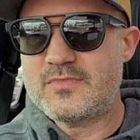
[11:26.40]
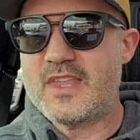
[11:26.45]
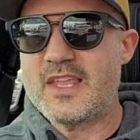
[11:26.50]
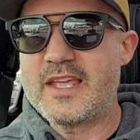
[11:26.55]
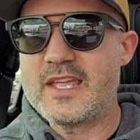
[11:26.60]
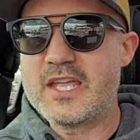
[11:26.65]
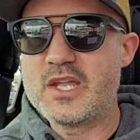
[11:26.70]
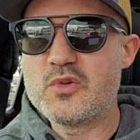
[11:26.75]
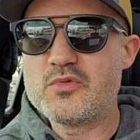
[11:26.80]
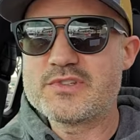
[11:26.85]

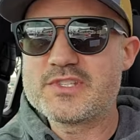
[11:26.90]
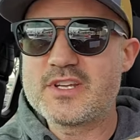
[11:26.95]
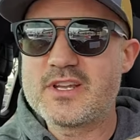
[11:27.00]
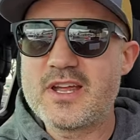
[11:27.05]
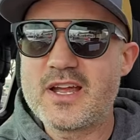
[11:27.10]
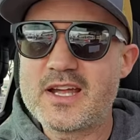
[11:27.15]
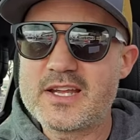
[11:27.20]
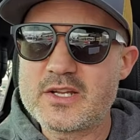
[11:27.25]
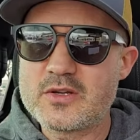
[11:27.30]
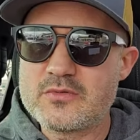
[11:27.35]
Here was a
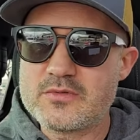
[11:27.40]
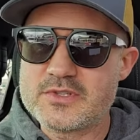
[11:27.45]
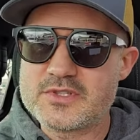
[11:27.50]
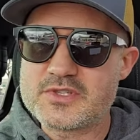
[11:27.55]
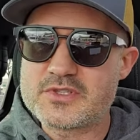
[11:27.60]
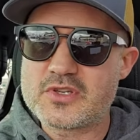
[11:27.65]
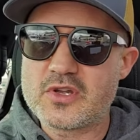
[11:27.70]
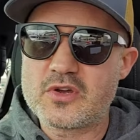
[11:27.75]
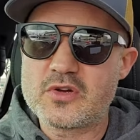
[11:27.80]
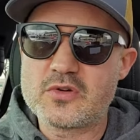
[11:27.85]
guy who was
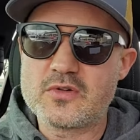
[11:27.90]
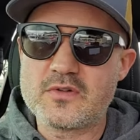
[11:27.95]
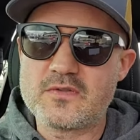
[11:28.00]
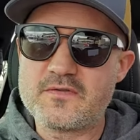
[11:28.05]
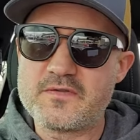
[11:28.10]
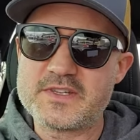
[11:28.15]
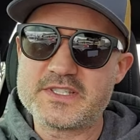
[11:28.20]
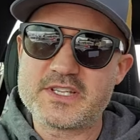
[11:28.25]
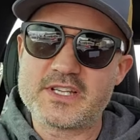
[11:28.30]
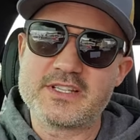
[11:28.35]
so
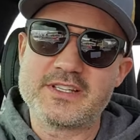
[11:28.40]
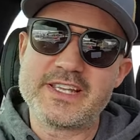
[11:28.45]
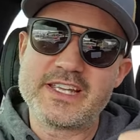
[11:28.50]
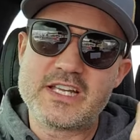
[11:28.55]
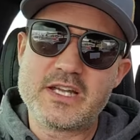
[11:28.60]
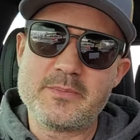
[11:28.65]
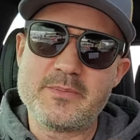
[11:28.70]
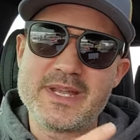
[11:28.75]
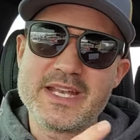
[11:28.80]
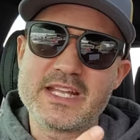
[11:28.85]
physically,
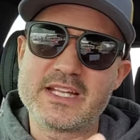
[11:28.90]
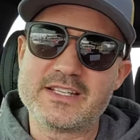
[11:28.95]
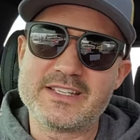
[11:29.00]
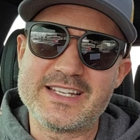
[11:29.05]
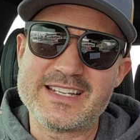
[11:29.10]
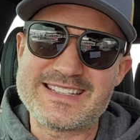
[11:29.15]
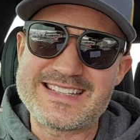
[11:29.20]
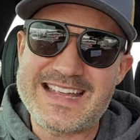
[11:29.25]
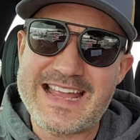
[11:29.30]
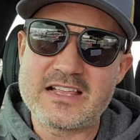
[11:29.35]

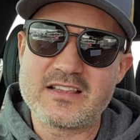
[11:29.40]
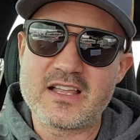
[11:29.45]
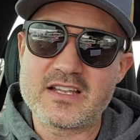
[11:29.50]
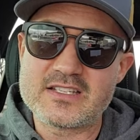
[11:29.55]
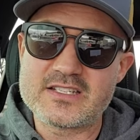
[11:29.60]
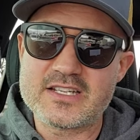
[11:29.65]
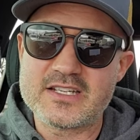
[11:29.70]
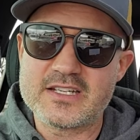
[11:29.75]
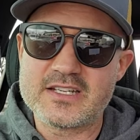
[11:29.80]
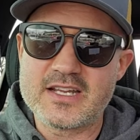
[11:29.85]
comedically
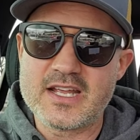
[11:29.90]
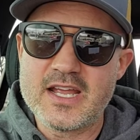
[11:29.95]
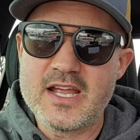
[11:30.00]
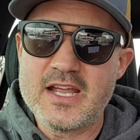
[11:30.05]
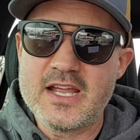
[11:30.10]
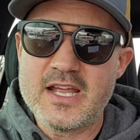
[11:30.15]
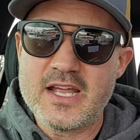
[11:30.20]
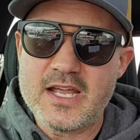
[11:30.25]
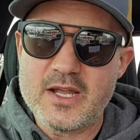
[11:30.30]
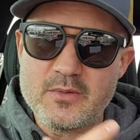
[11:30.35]
talented
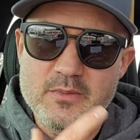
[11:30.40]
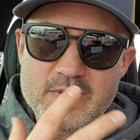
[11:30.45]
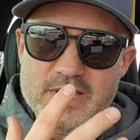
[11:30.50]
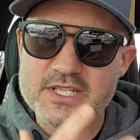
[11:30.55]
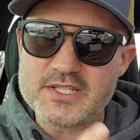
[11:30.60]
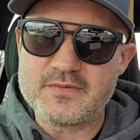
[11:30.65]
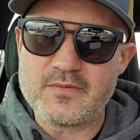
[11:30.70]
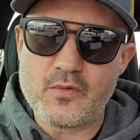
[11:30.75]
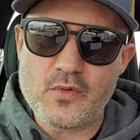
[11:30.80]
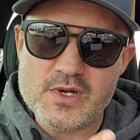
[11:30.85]
and with
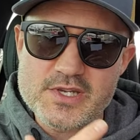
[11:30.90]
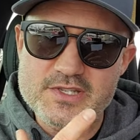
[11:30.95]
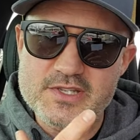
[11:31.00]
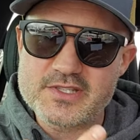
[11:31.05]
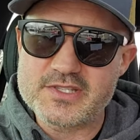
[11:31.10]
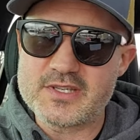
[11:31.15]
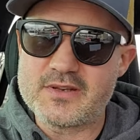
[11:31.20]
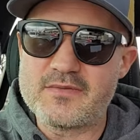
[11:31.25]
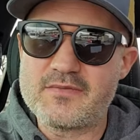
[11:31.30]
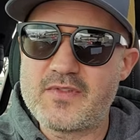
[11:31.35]
his
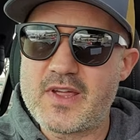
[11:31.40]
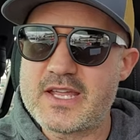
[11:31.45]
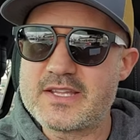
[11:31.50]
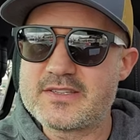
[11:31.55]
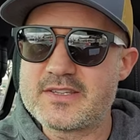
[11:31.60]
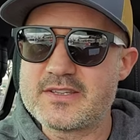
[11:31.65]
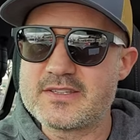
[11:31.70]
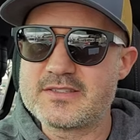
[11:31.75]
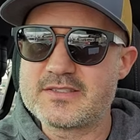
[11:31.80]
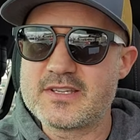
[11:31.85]
voices and
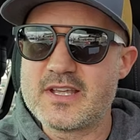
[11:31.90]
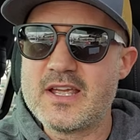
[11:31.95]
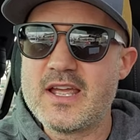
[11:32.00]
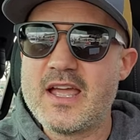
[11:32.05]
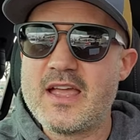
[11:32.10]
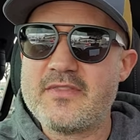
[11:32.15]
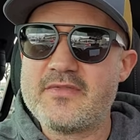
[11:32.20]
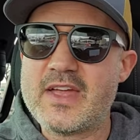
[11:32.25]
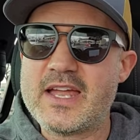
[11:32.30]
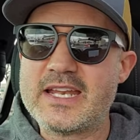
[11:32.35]
faces
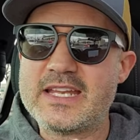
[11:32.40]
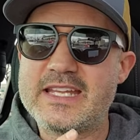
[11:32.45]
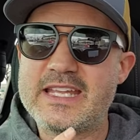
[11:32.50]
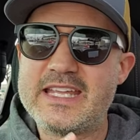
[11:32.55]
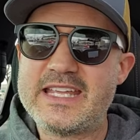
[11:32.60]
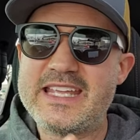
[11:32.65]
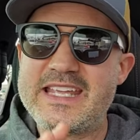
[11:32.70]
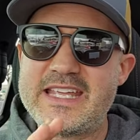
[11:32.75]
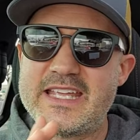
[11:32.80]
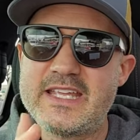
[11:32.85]
that
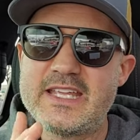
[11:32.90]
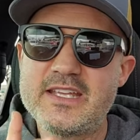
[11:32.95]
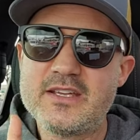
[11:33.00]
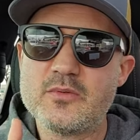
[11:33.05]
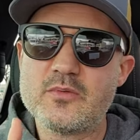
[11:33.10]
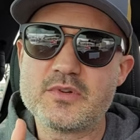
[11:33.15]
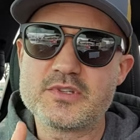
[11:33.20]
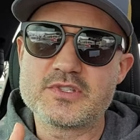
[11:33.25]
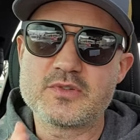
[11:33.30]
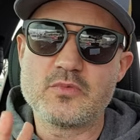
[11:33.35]

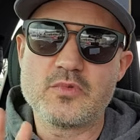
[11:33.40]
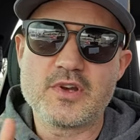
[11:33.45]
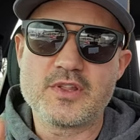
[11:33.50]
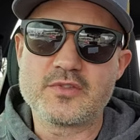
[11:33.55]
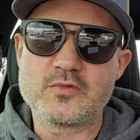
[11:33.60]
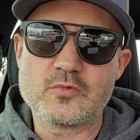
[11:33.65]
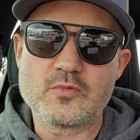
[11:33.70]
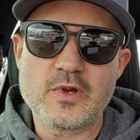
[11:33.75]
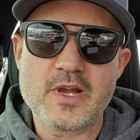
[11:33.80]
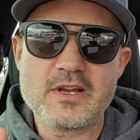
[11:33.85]
he was one
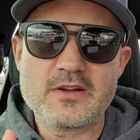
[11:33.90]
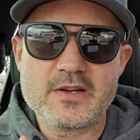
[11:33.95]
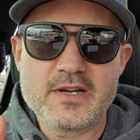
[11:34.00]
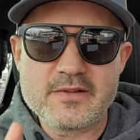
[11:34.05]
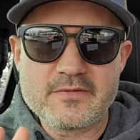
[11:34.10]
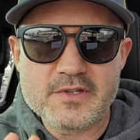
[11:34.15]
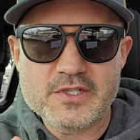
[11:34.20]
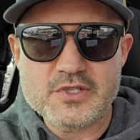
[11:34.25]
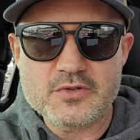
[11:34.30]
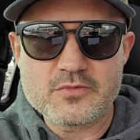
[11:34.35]
of the rare
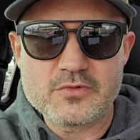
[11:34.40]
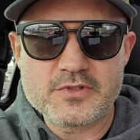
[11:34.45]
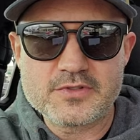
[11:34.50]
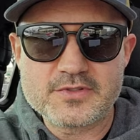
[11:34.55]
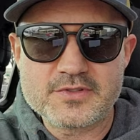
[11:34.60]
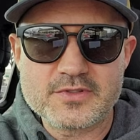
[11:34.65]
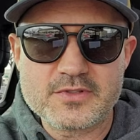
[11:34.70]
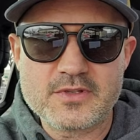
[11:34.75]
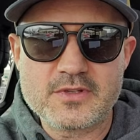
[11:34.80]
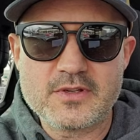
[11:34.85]

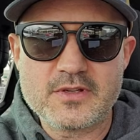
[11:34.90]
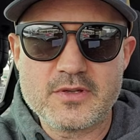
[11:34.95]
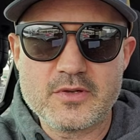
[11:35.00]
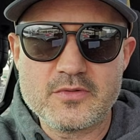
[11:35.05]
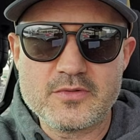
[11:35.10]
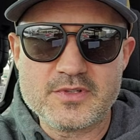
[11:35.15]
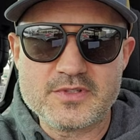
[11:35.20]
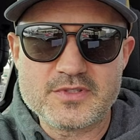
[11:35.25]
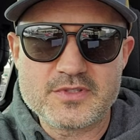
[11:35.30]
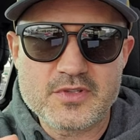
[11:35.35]
individuals
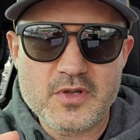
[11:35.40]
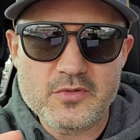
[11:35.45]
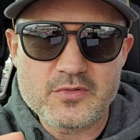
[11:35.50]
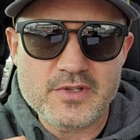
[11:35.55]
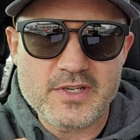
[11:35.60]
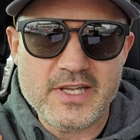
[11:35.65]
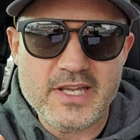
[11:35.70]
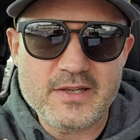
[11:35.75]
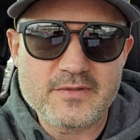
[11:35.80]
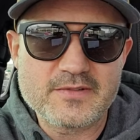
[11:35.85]
who was
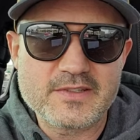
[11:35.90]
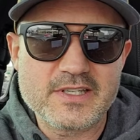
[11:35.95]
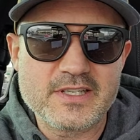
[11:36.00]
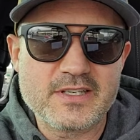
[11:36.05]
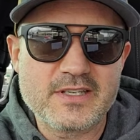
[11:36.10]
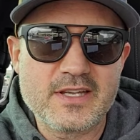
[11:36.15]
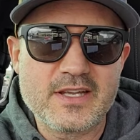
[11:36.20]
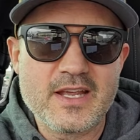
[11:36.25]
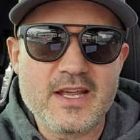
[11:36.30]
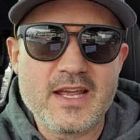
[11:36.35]
so
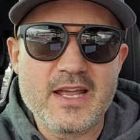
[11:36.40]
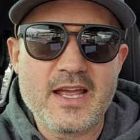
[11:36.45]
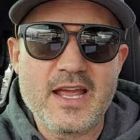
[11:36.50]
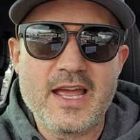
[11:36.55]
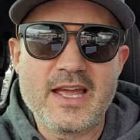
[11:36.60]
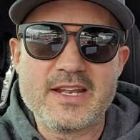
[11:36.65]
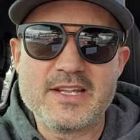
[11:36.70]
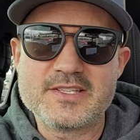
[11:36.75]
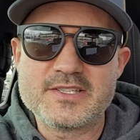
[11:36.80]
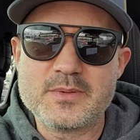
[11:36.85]
gifted
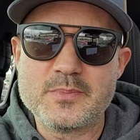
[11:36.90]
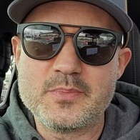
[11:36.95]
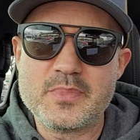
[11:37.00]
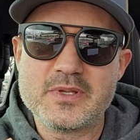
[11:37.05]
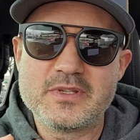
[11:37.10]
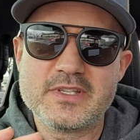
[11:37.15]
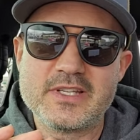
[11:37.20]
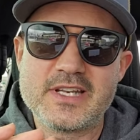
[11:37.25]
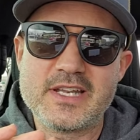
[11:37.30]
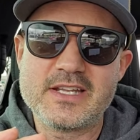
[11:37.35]
at his
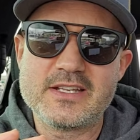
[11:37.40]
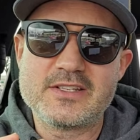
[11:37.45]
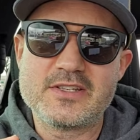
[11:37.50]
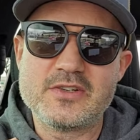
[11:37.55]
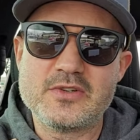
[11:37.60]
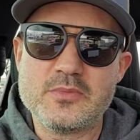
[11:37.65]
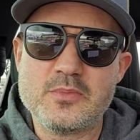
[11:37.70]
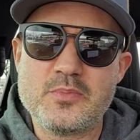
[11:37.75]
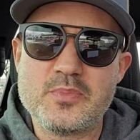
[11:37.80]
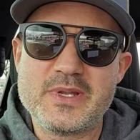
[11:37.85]
ability
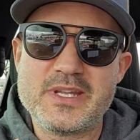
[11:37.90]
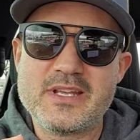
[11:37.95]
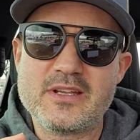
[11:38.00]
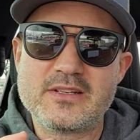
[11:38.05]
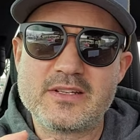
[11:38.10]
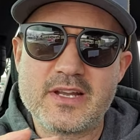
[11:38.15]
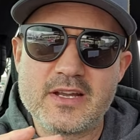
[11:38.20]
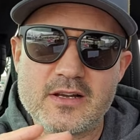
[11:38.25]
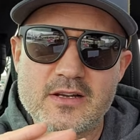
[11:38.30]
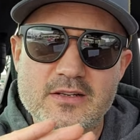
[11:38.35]
to be
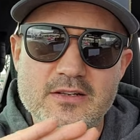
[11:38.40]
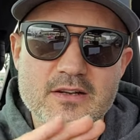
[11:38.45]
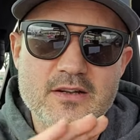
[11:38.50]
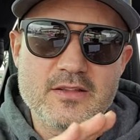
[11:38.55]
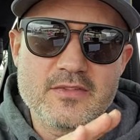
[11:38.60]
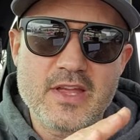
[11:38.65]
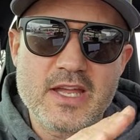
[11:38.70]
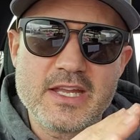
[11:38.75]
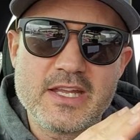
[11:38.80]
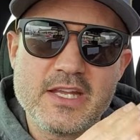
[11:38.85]
in
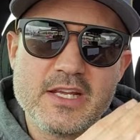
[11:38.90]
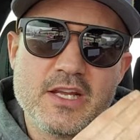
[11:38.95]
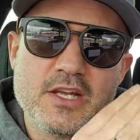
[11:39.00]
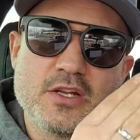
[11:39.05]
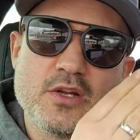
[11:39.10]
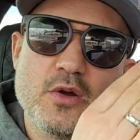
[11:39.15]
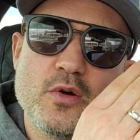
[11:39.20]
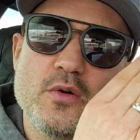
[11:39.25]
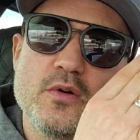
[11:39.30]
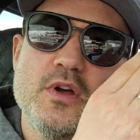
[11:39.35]
character that he
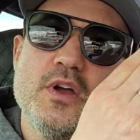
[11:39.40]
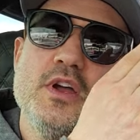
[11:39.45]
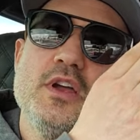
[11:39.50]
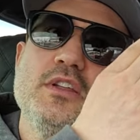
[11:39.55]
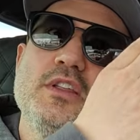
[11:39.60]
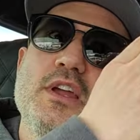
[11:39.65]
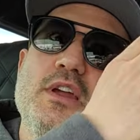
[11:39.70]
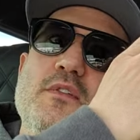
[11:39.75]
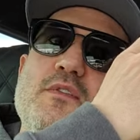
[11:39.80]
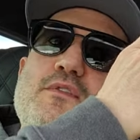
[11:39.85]
could go
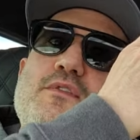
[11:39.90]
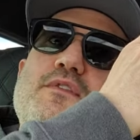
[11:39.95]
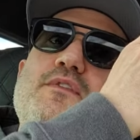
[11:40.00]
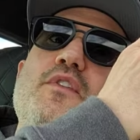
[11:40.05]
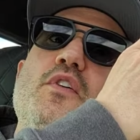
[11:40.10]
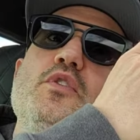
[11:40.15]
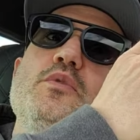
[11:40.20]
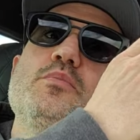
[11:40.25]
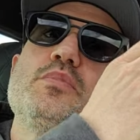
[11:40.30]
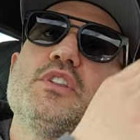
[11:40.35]
like
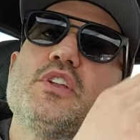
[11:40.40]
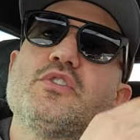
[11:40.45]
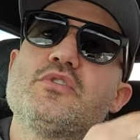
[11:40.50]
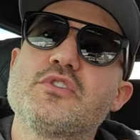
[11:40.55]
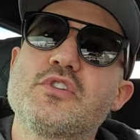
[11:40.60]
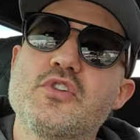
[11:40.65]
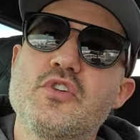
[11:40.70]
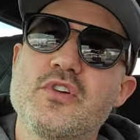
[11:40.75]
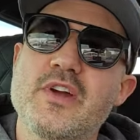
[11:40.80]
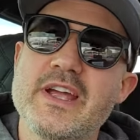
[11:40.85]
full
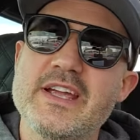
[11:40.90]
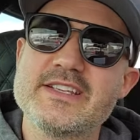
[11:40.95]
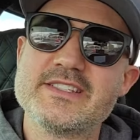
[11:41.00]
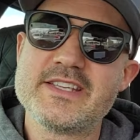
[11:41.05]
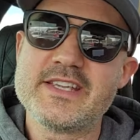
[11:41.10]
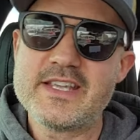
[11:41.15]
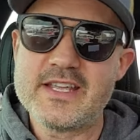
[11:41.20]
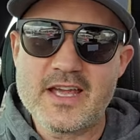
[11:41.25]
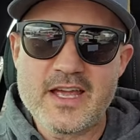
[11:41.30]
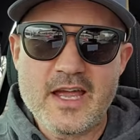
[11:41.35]
blown
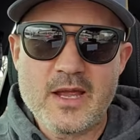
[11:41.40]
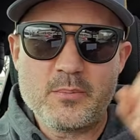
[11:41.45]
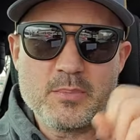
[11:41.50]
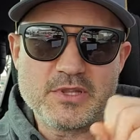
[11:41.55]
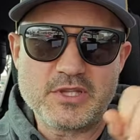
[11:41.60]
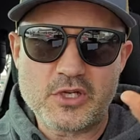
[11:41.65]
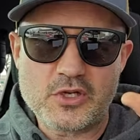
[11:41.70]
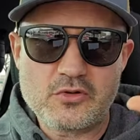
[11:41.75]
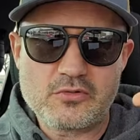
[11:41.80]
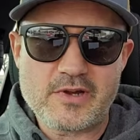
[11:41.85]
crazy,
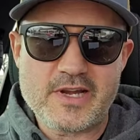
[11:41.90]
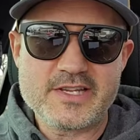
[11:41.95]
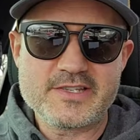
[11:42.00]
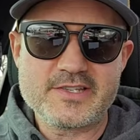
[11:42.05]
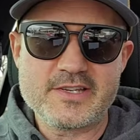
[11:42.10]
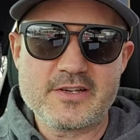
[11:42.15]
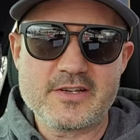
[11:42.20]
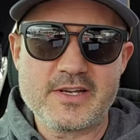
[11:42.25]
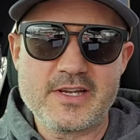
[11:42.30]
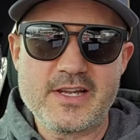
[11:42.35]
but the
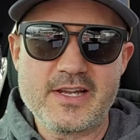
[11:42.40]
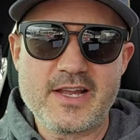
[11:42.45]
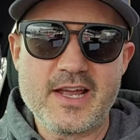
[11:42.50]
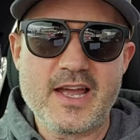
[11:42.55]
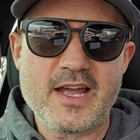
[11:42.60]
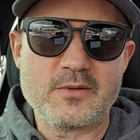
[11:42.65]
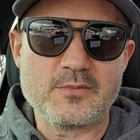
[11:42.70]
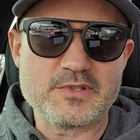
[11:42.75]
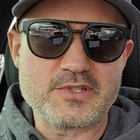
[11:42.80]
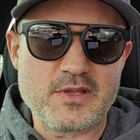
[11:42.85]
crazier he
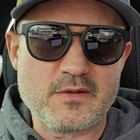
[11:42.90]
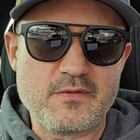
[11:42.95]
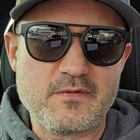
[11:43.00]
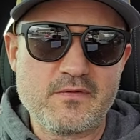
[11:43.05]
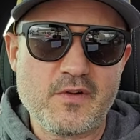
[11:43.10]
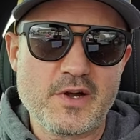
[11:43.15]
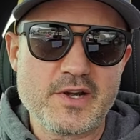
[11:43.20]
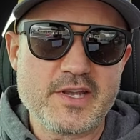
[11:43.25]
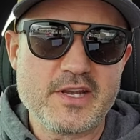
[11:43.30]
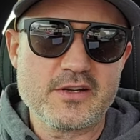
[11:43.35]
got was the
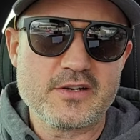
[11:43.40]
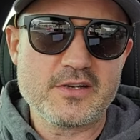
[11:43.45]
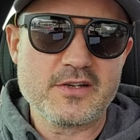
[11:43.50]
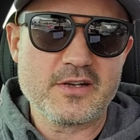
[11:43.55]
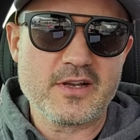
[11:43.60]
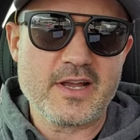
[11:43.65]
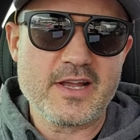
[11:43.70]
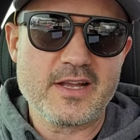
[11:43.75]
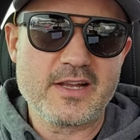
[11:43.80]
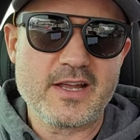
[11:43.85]

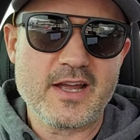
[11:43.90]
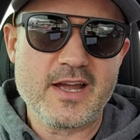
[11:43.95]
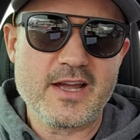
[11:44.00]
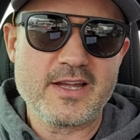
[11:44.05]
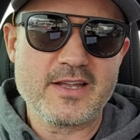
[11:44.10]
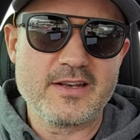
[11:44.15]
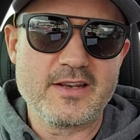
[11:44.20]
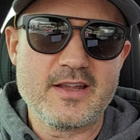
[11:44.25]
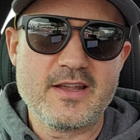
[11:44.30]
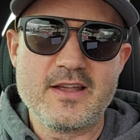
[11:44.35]
funnier it got.